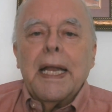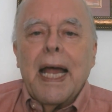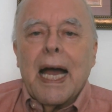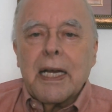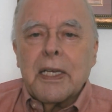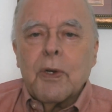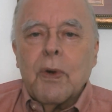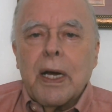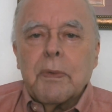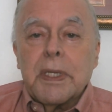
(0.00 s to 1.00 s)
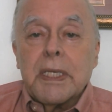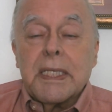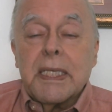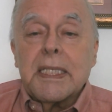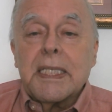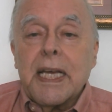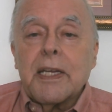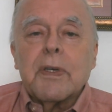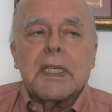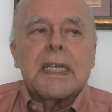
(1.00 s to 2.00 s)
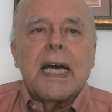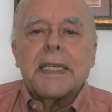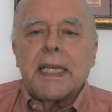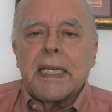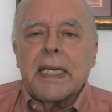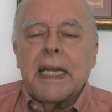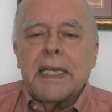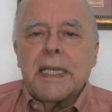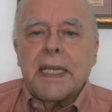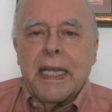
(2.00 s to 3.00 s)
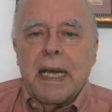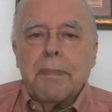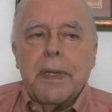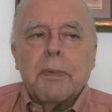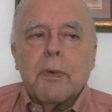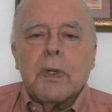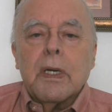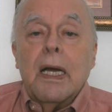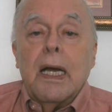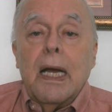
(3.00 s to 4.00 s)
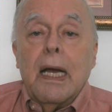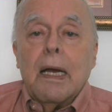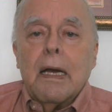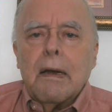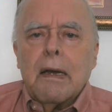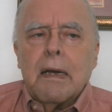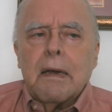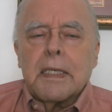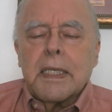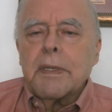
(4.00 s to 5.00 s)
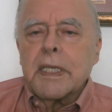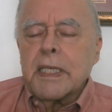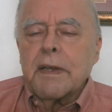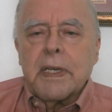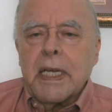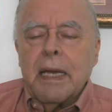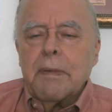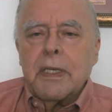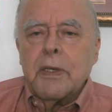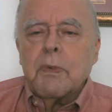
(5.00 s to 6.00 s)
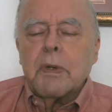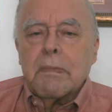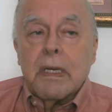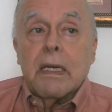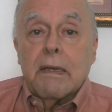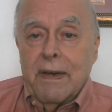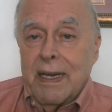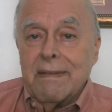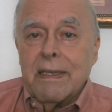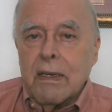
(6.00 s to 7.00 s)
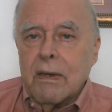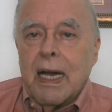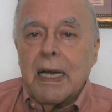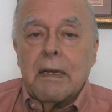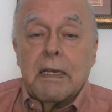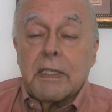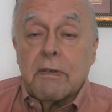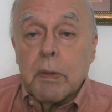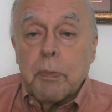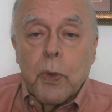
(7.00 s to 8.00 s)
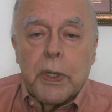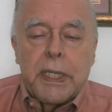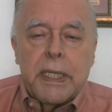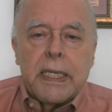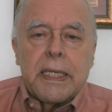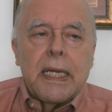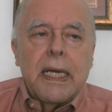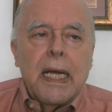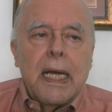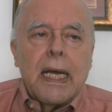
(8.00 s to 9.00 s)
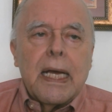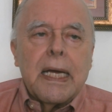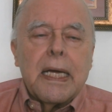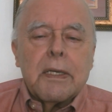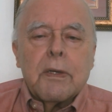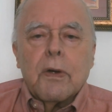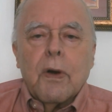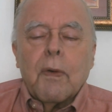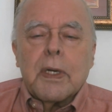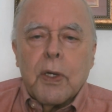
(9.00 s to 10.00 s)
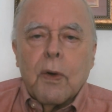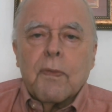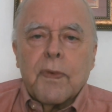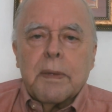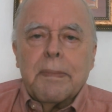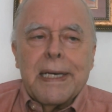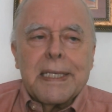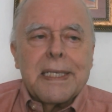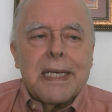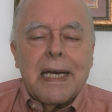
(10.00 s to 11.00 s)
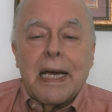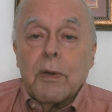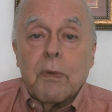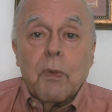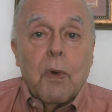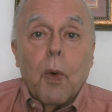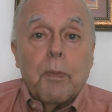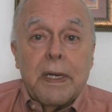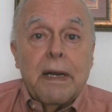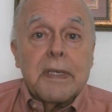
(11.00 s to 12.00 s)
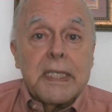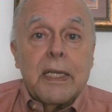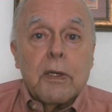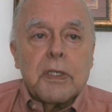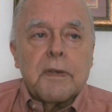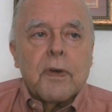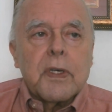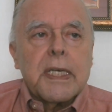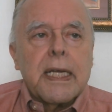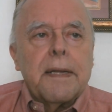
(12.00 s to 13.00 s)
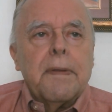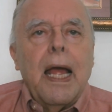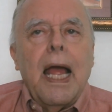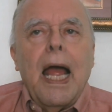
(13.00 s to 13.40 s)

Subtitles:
not going to go on with this. This channel is not dedicated to that. People were, some of the stuff that came in you wouldn't believe. It's reported, and always hope for the best. I don't hope to never see those folks again.